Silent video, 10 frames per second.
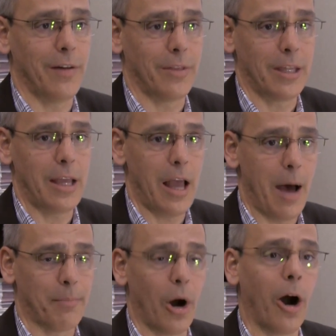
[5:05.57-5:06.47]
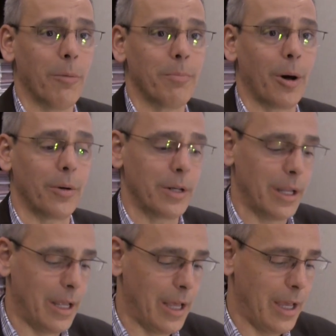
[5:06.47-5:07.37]
of the upper arm bone.
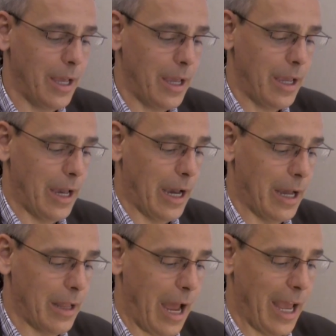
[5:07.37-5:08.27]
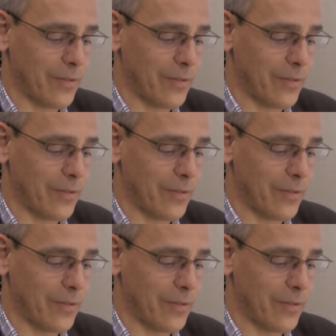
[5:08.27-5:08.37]
I